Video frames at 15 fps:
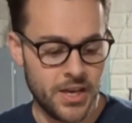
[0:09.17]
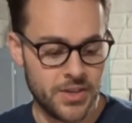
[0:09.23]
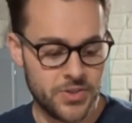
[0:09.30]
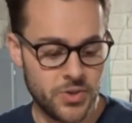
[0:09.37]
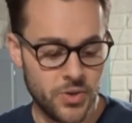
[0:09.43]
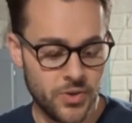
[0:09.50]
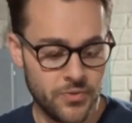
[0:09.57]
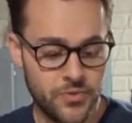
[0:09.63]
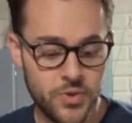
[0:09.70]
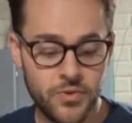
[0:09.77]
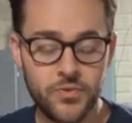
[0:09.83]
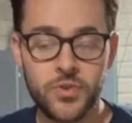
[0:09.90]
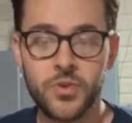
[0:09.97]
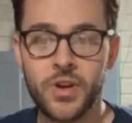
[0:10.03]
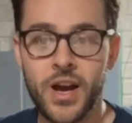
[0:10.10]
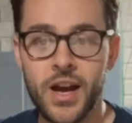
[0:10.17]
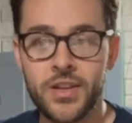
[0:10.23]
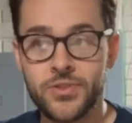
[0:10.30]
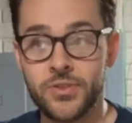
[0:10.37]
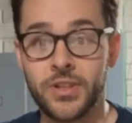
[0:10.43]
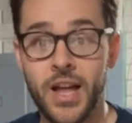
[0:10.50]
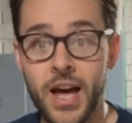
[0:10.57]
So a few of you
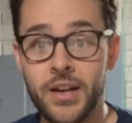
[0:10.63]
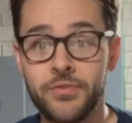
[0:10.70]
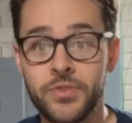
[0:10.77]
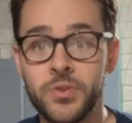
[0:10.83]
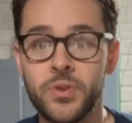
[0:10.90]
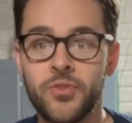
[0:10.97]
guys, or a lot of you,